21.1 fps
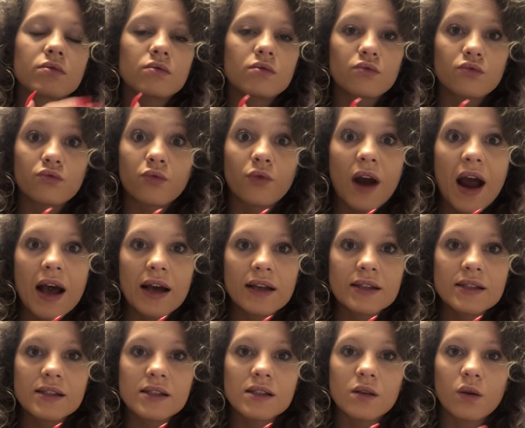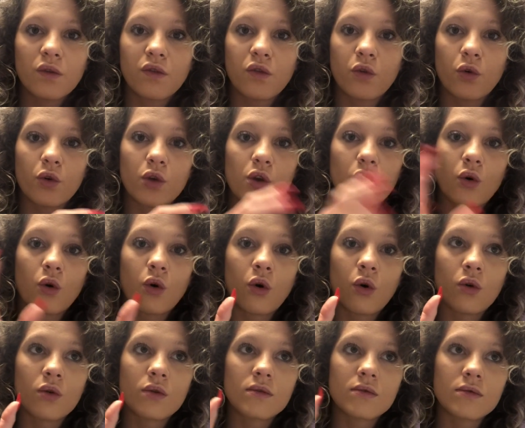rest for
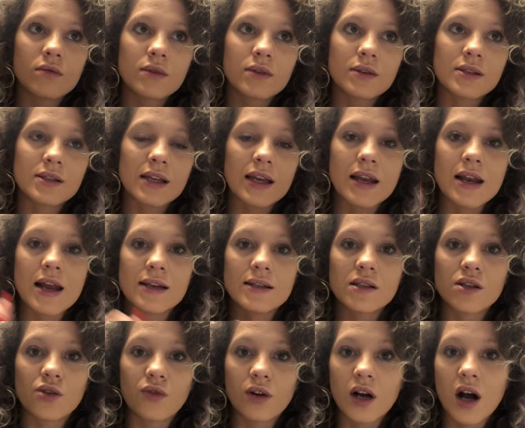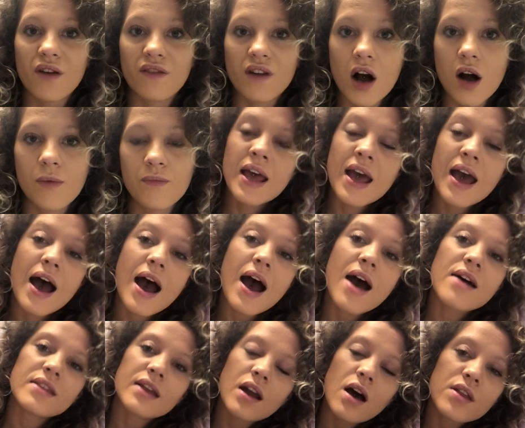your CNS to recover.
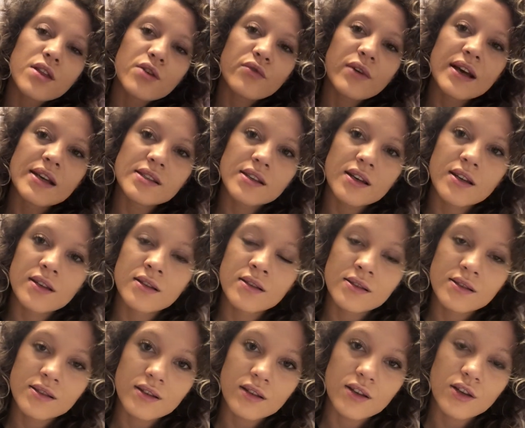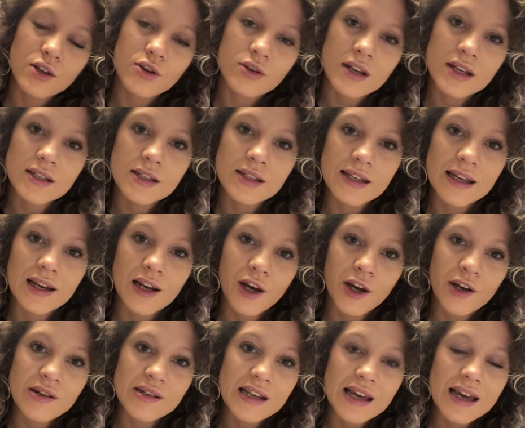And then other reasons you need to
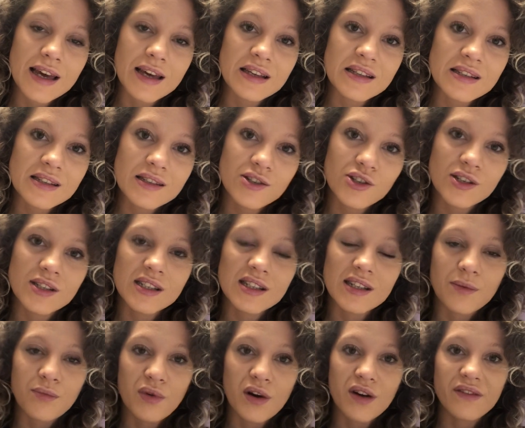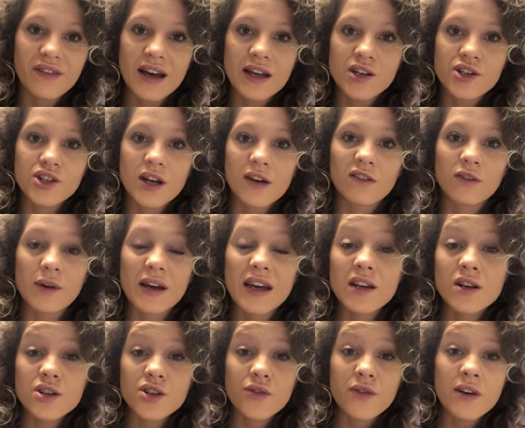deload is just to prevent general
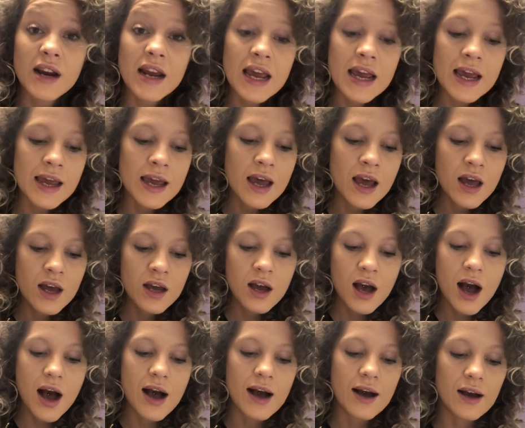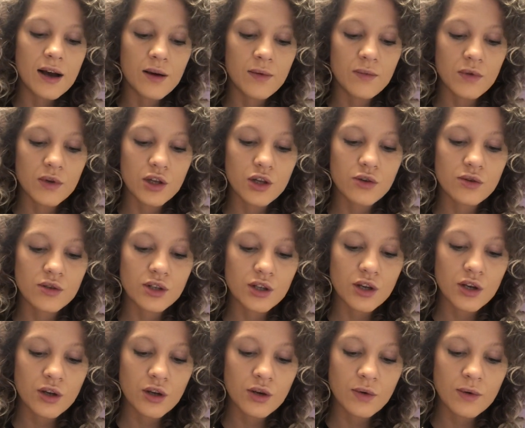injury. You
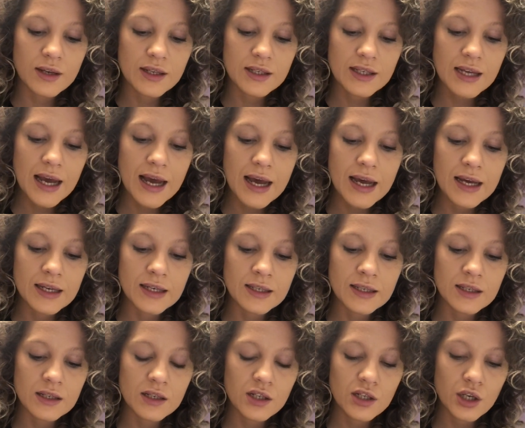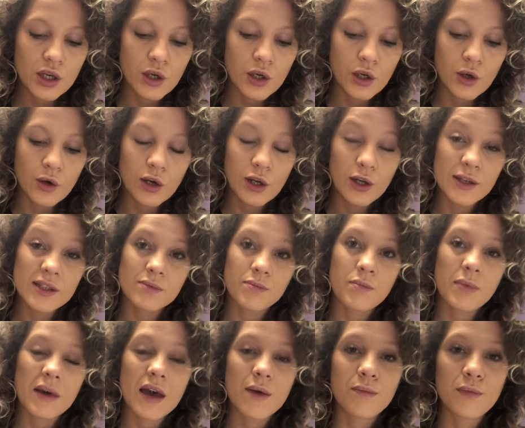do tend to lose a
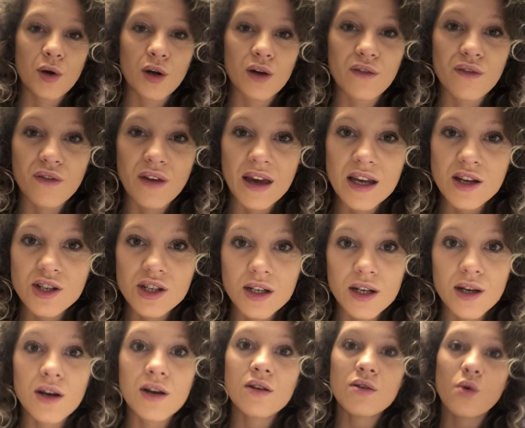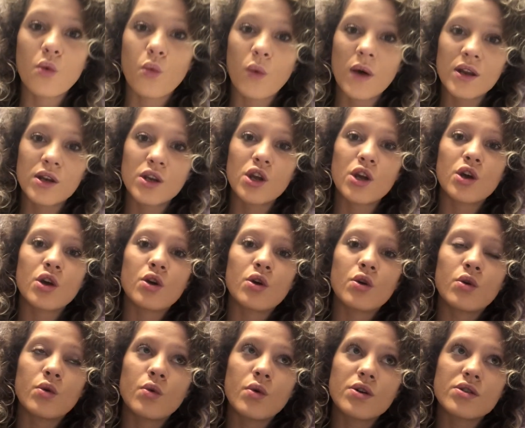bit of motivation when
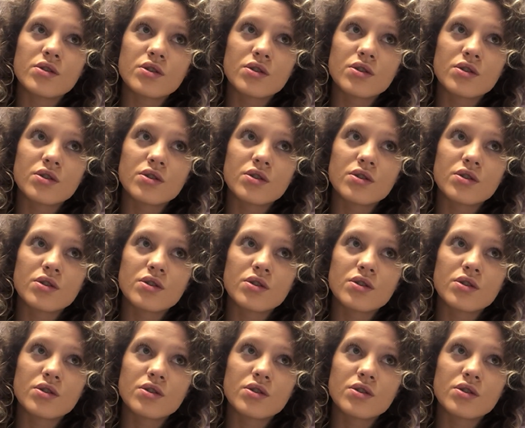you